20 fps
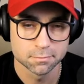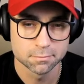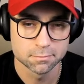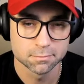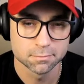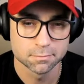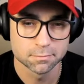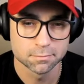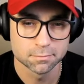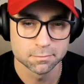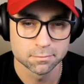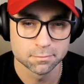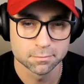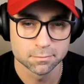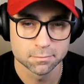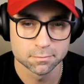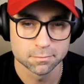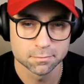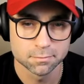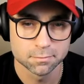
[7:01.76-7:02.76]

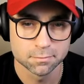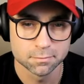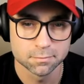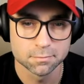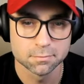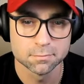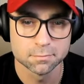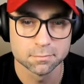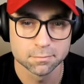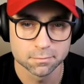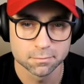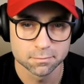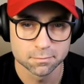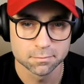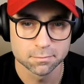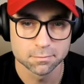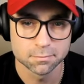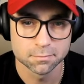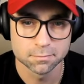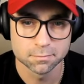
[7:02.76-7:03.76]

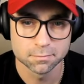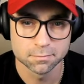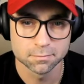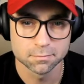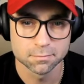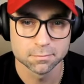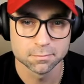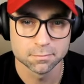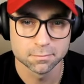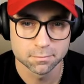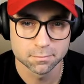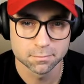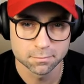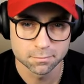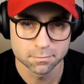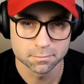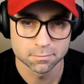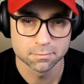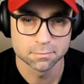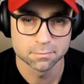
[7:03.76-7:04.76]

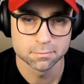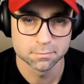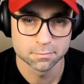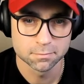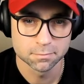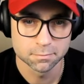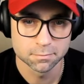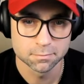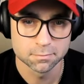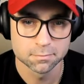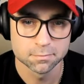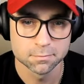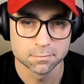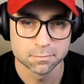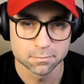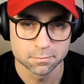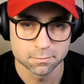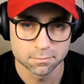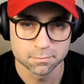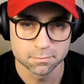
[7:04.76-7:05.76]

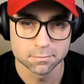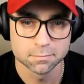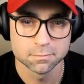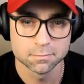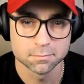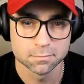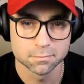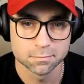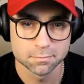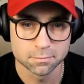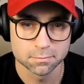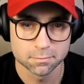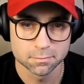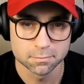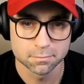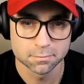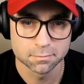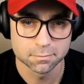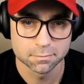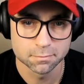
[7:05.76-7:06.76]

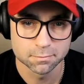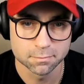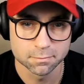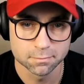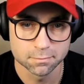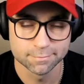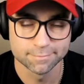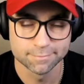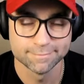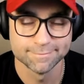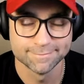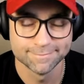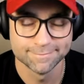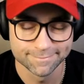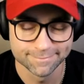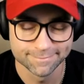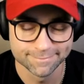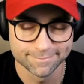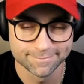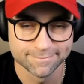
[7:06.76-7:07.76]

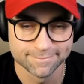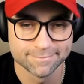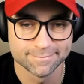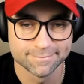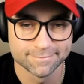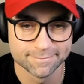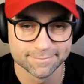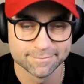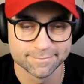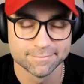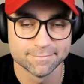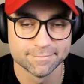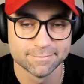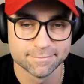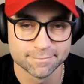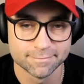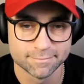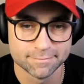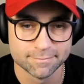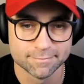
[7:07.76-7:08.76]

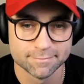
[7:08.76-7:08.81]
This person isn't speaking.